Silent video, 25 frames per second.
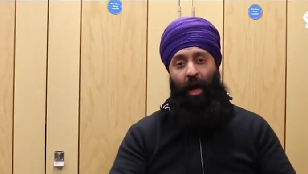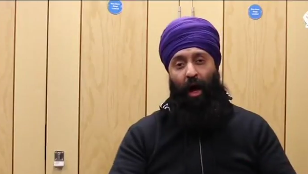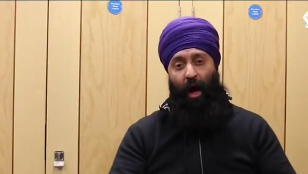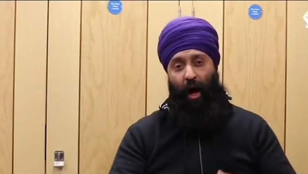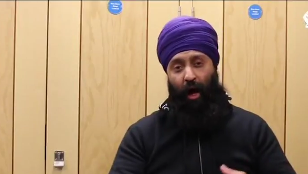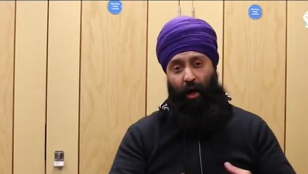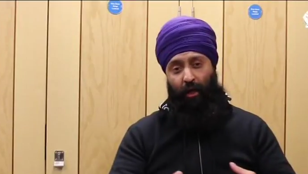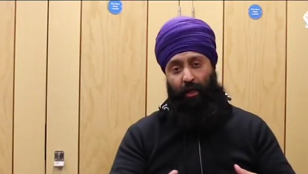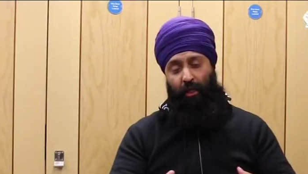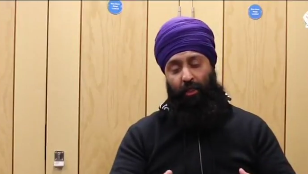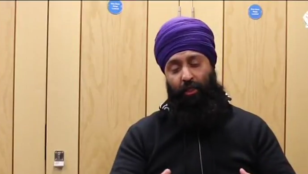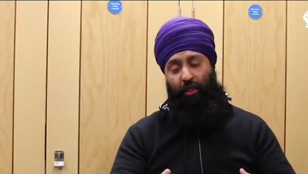
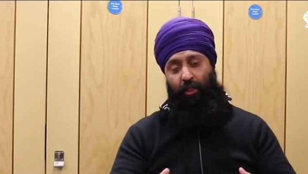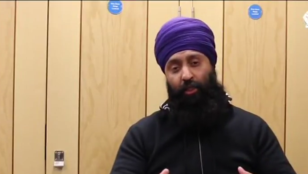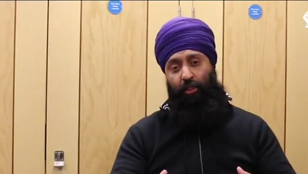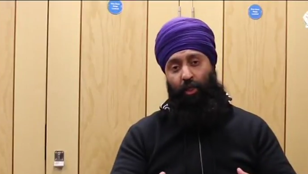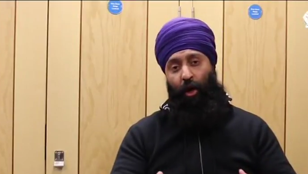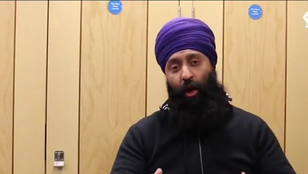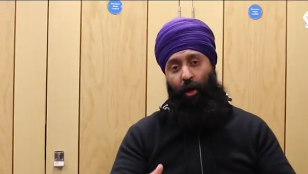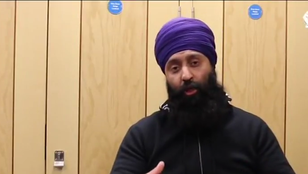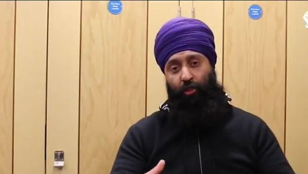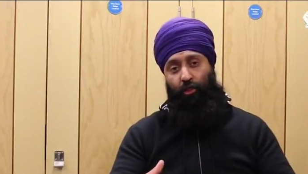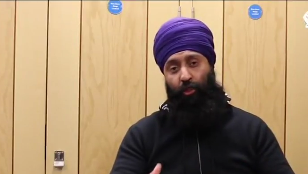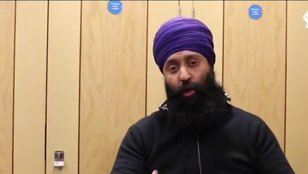I'm going to
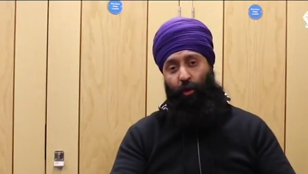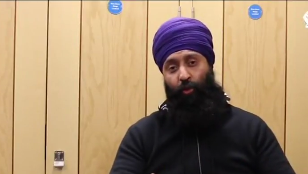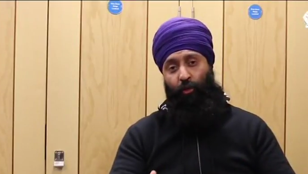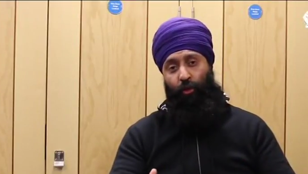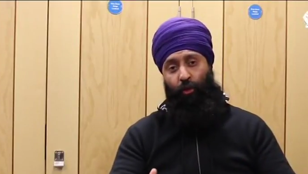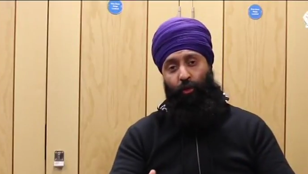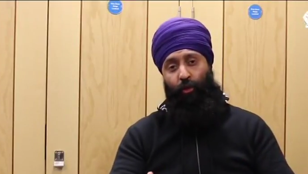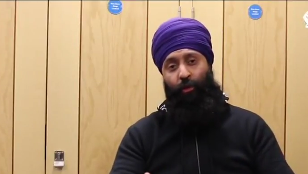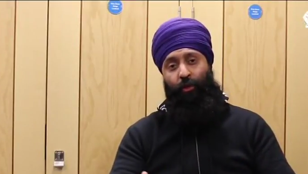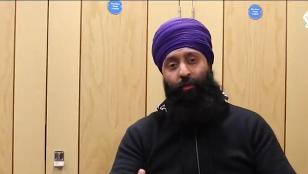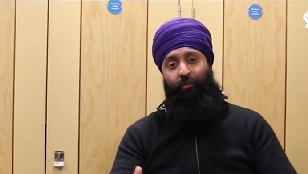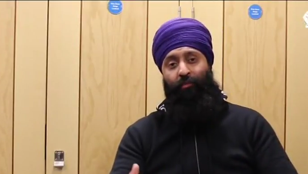just show
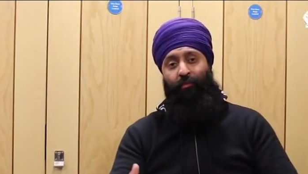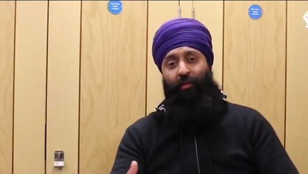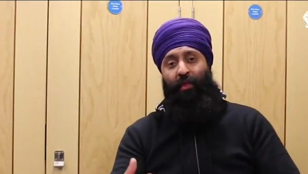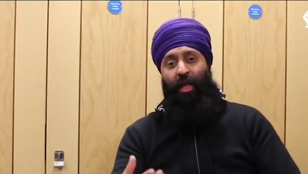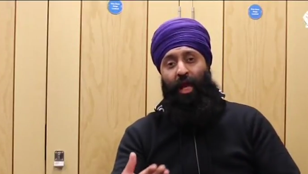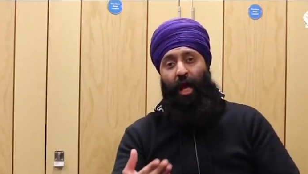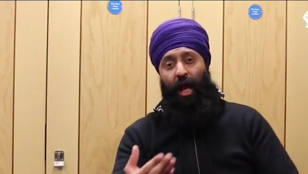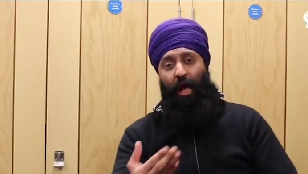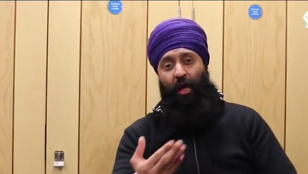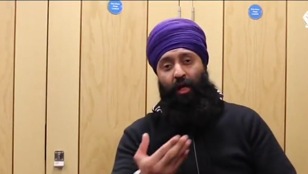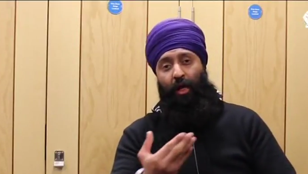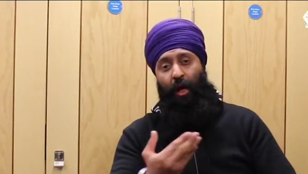you
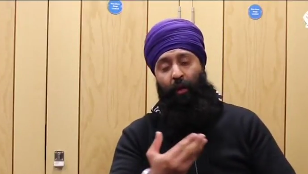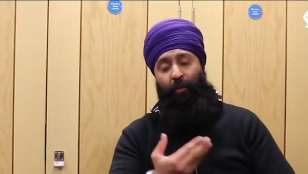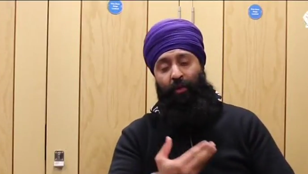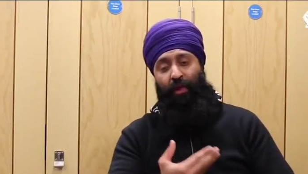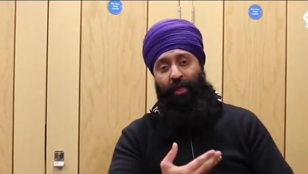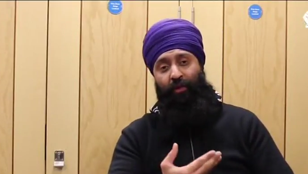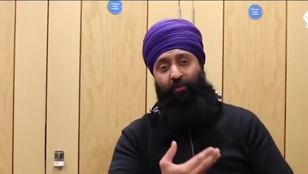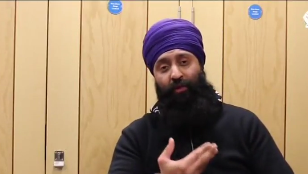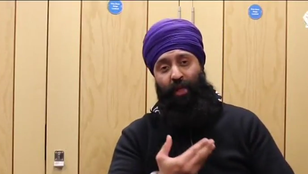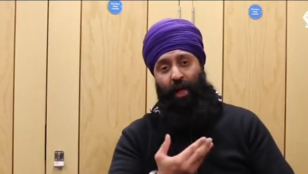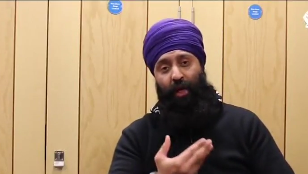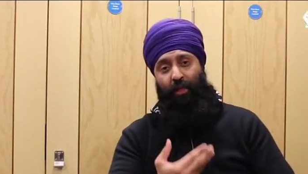a couple
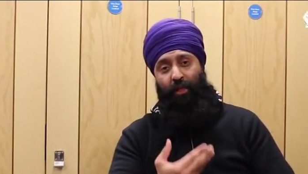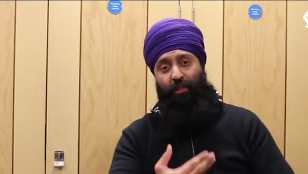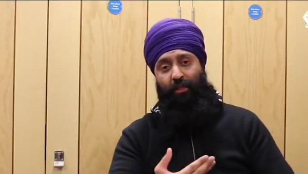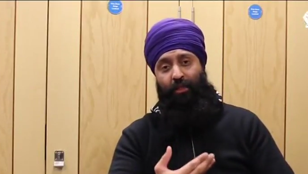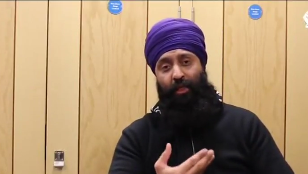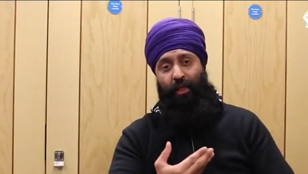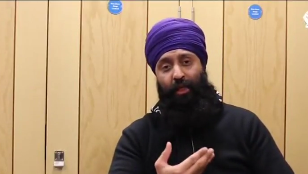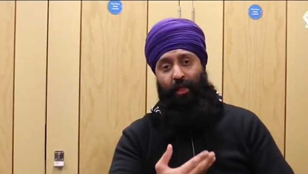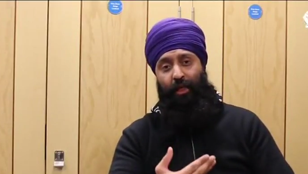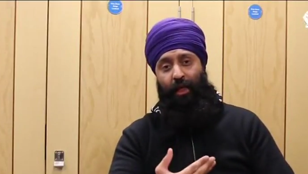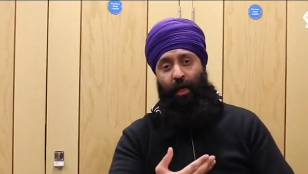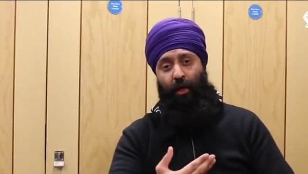of young
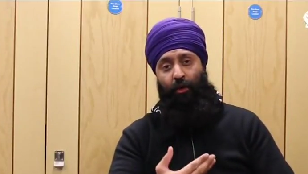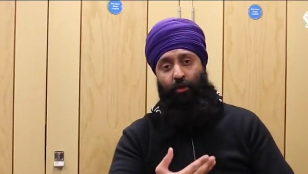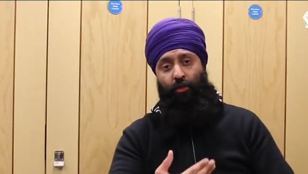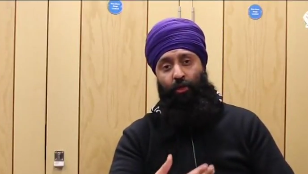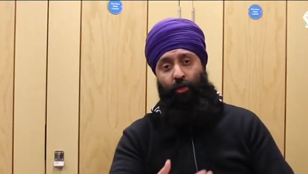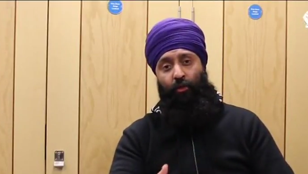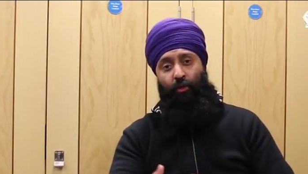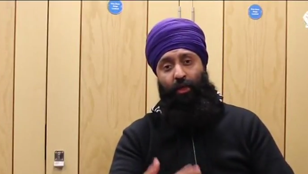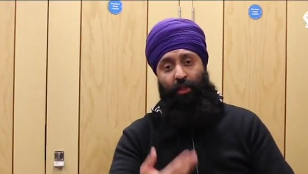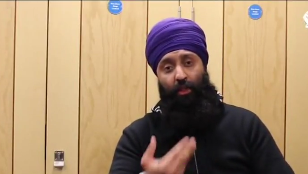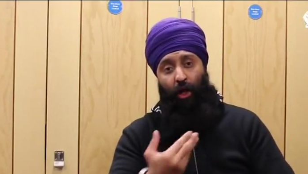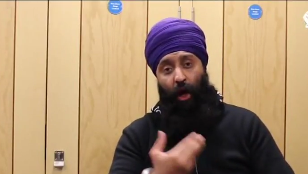Sikh girls
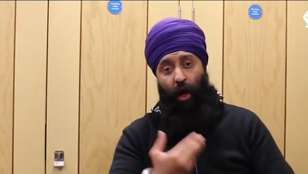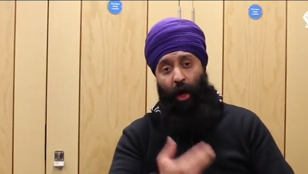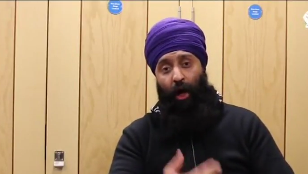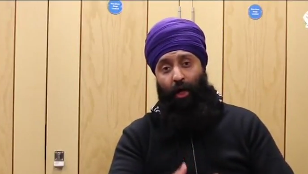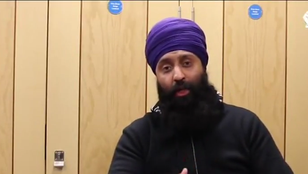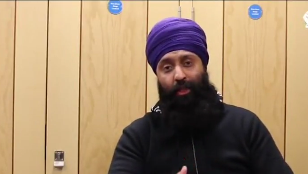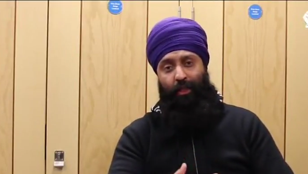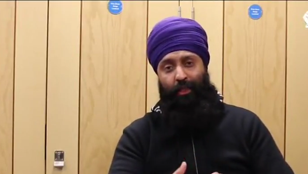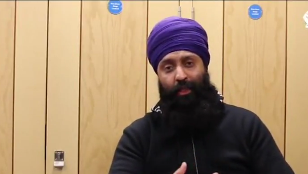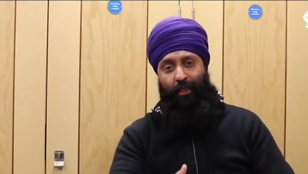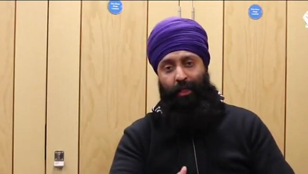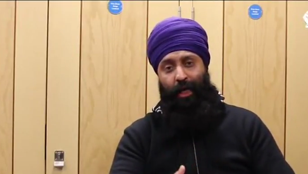who were
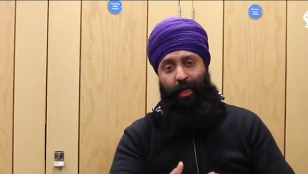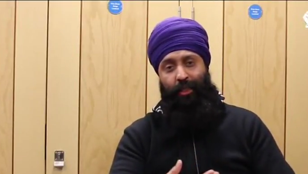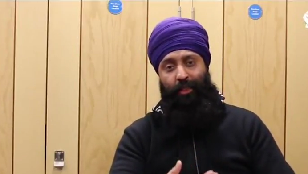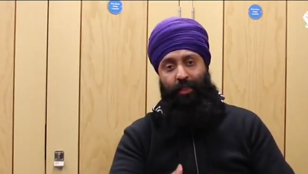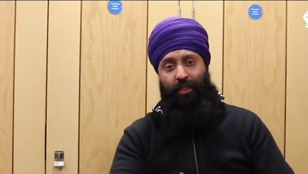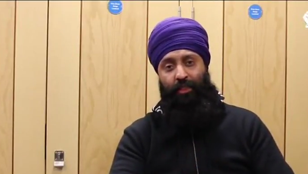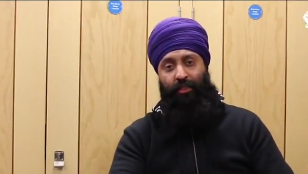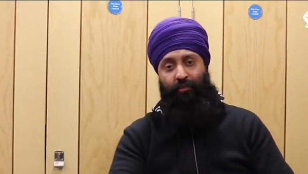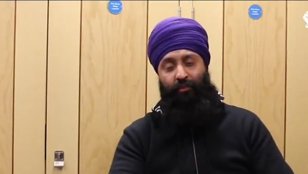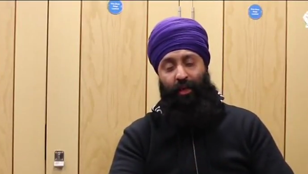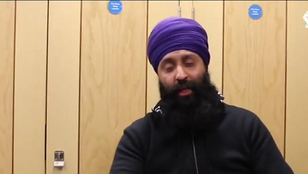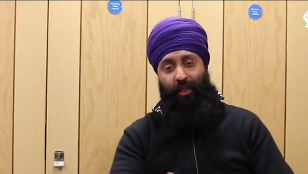targeted at
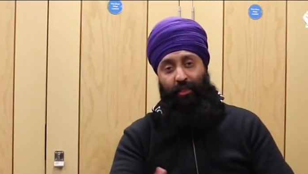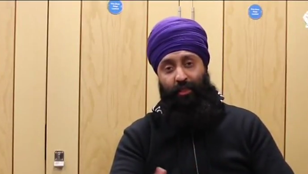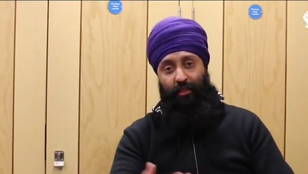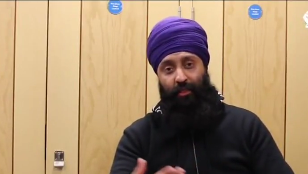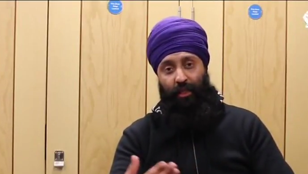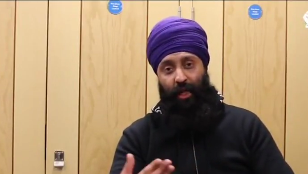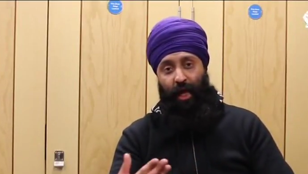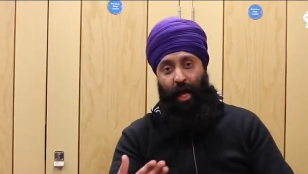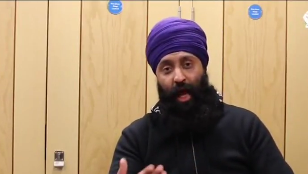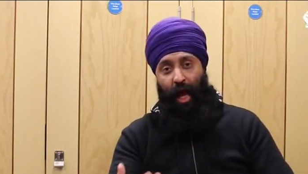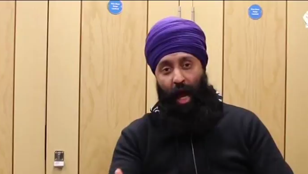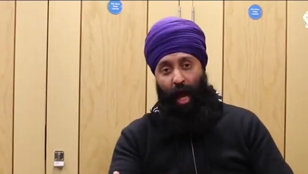these
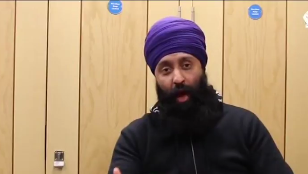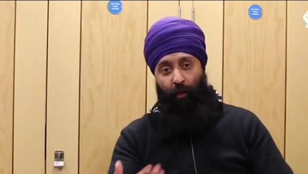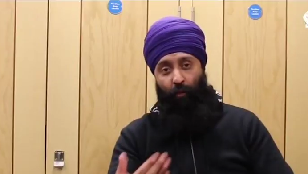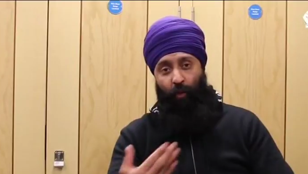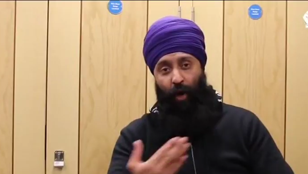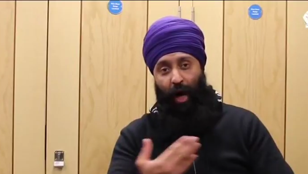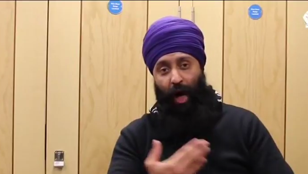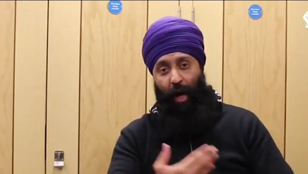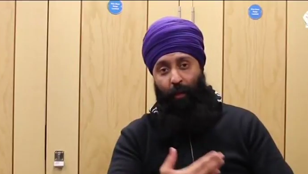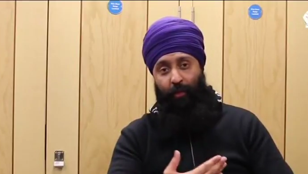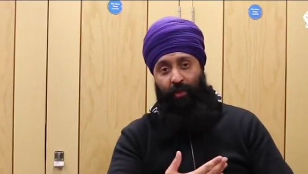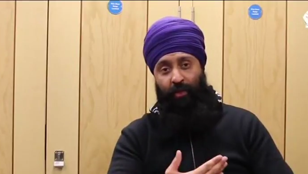events and
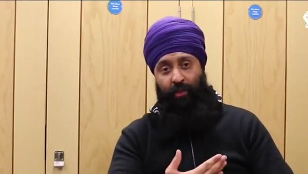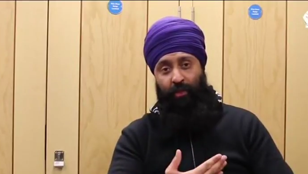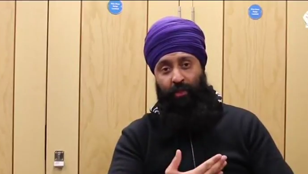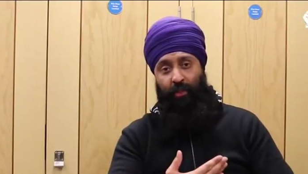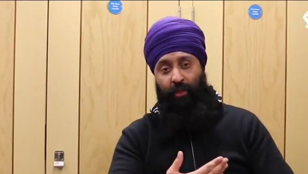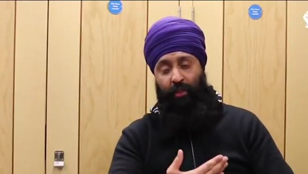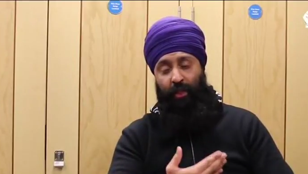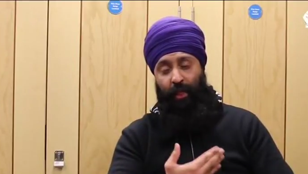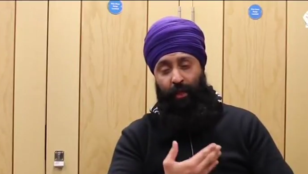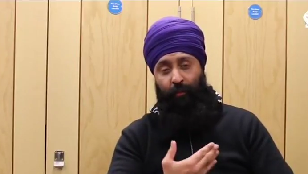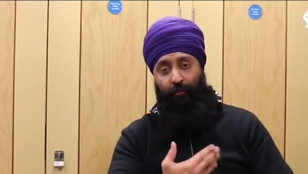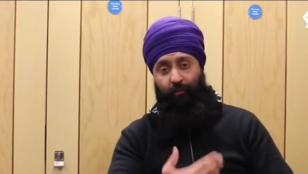what happened to
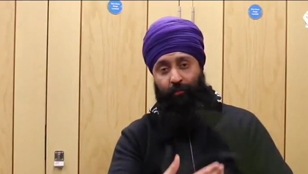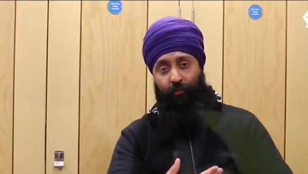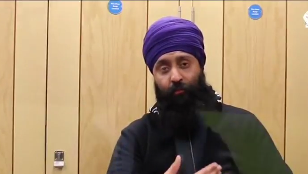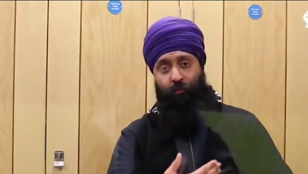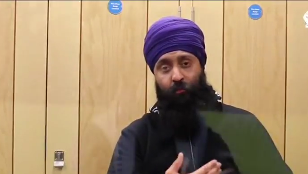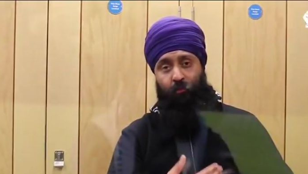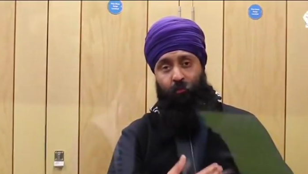them.